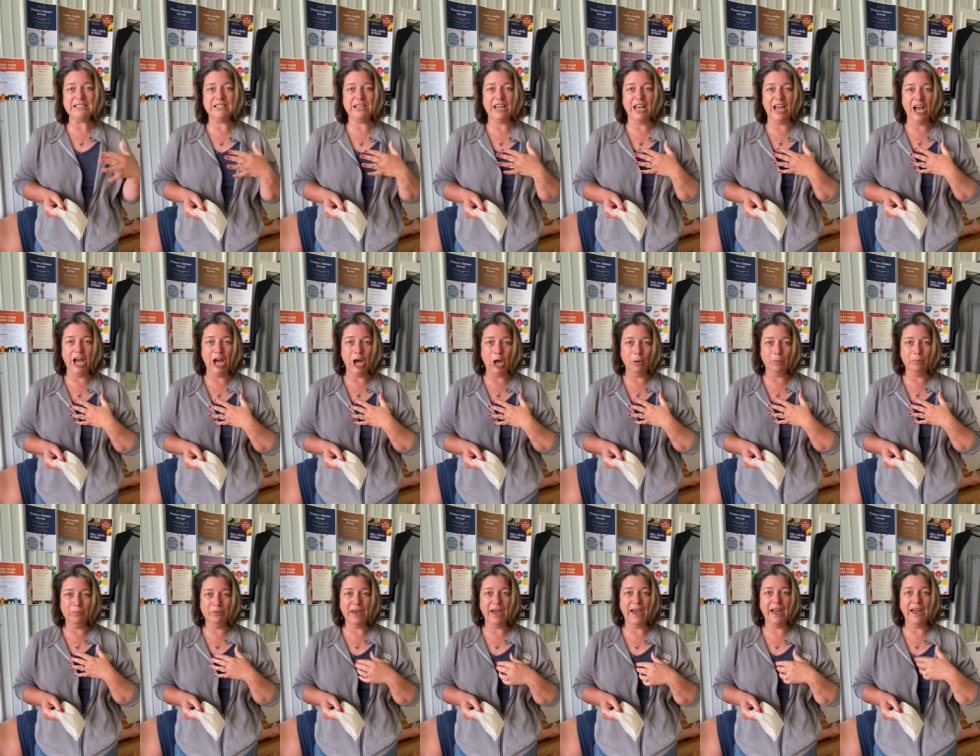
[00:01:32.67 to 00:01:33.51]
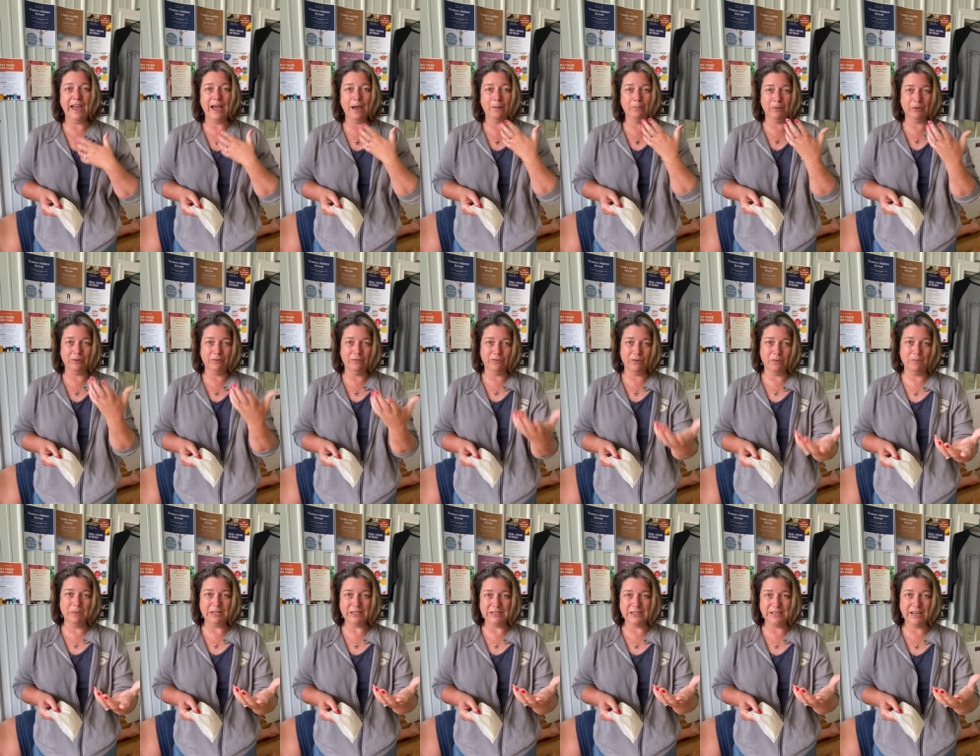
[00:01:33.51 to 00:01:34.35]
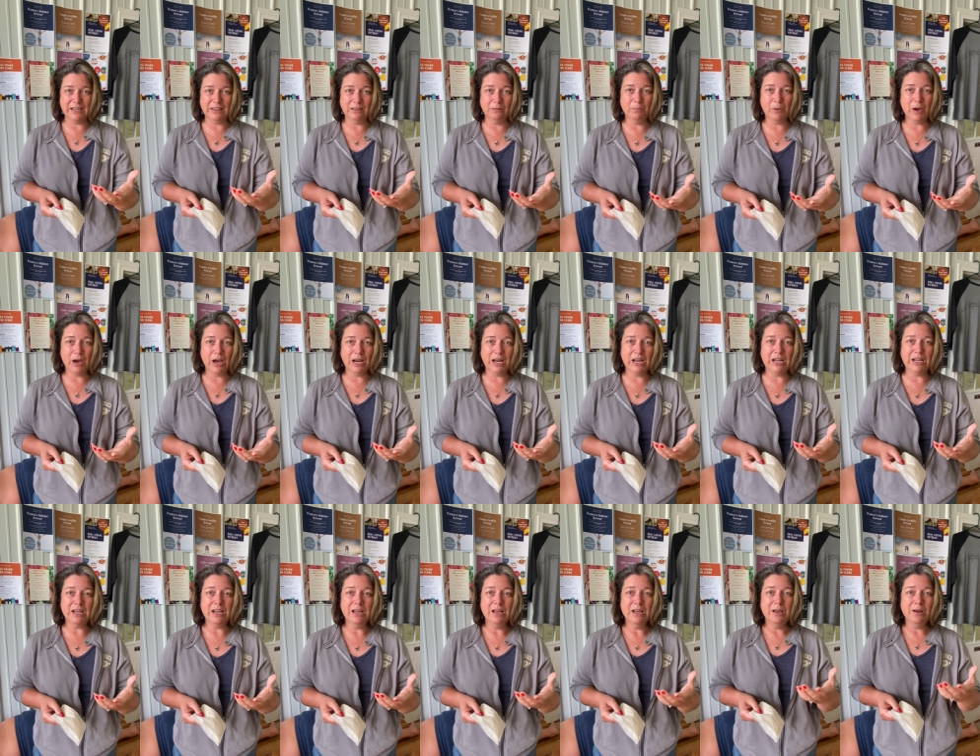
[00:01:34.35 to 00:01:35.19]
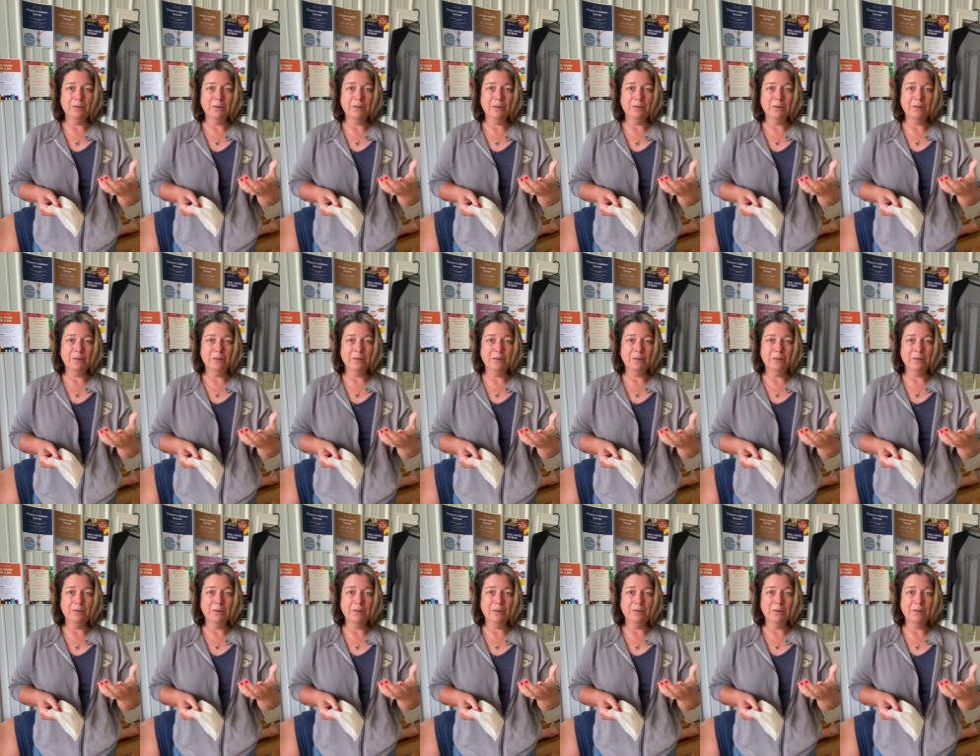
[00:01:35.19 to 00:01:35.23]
to help that happen from inside the body.